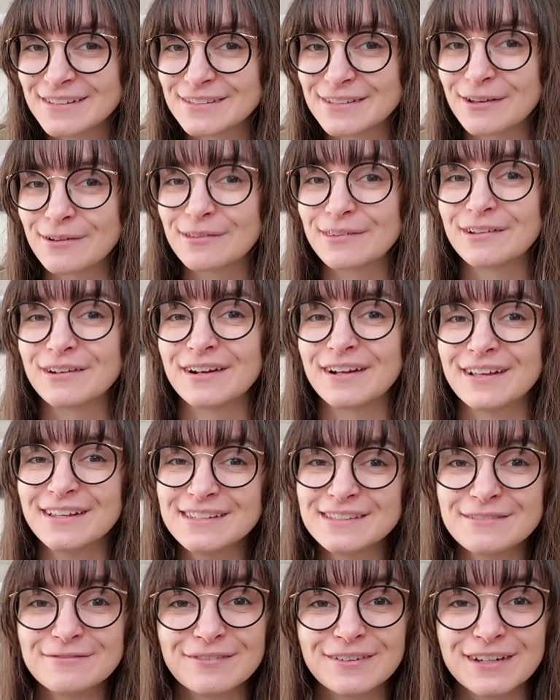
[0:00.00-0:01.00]
So there
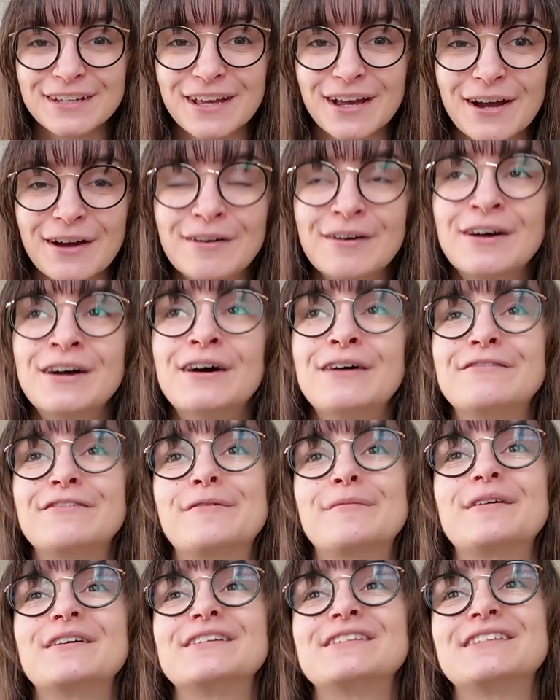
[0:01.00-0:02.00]
is a video from
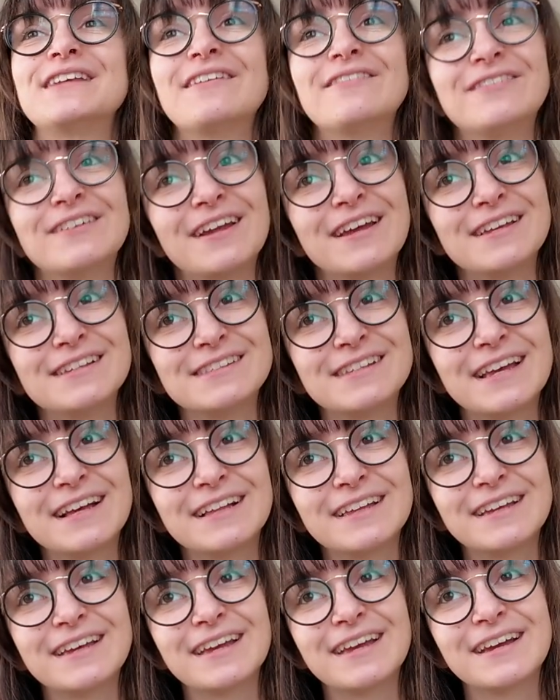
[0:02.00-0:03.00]
our 7-night
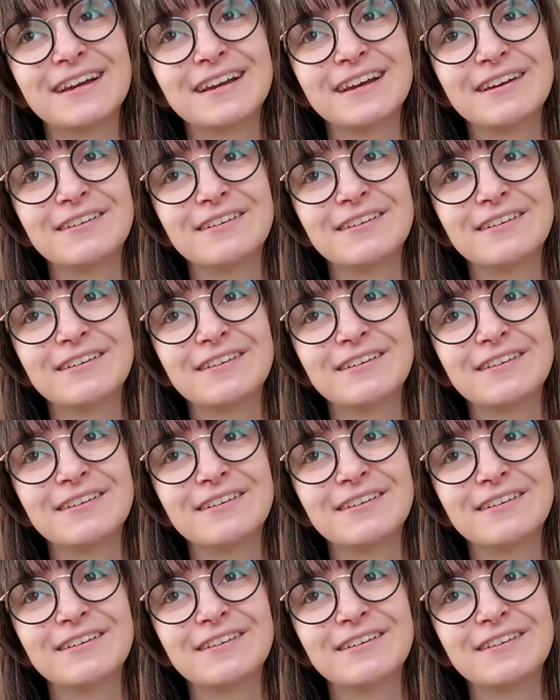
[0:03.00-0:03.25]
sailing.